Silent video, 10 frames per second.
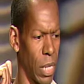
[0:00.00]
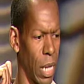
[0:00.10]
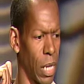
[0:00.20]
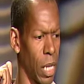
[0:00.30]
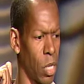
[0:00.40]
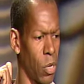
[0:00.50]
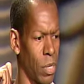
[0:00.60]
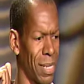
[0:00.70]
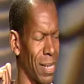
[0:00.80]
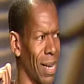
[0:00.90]
is that in
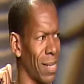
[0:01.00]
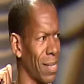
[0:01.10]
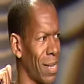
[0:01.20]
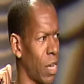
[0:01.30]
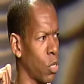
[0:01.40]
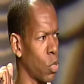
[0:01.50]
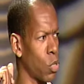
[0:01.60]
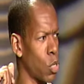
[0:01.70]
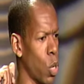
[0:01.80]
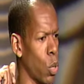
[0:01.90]
your design style,
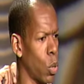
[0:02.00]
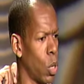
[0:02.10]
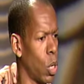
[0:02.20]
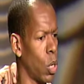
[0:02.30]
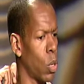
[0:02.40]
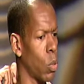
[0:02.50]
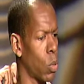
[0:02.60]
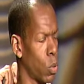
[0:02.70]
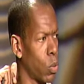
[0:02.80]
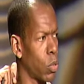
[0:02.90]
you know
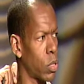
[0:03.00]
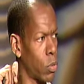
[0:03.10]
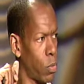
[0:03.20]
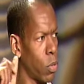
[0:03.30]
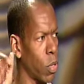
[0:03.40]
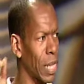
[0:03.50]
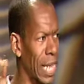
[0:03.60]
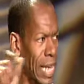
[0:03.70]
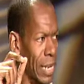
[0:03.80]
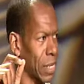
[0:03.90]
who to pull
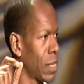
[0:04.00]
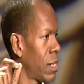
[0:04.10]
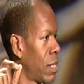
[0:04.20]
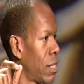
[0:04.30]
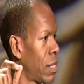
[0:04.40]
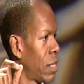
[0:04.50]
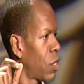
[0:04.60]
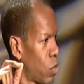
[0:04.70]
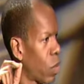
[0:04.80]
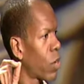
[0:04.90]
in
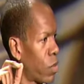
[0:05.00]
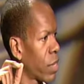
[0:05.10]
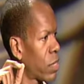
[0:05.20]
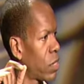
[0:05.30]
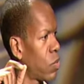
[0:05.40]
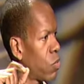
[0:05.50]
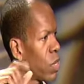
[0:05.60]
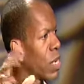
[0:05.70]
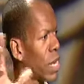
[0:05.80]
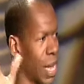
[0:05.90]
to work with to
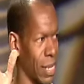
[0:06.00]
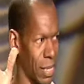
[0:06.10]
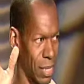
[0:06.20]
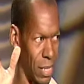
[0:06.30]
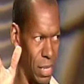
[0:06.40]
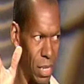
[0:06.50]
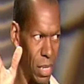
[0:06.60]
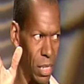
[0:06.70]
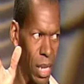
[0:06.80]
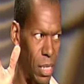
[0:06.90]
right. realize
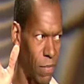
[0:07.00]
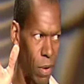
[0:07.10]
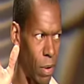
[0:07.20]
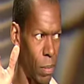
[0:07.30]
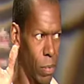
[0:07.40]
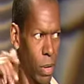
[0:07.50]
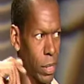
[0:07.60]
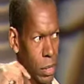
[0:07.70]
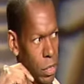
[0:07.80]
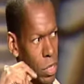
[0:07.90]
absolutely that's very important
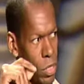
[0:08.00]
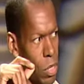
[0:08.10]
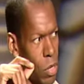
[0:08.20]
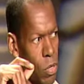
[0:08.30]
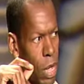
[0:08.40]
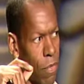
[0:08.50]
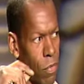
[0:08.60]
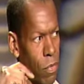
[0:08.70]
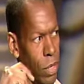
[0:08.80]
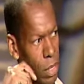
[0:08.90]
absolutely you, know, you
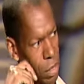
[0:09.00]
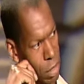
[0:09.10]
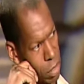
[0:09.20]
have a really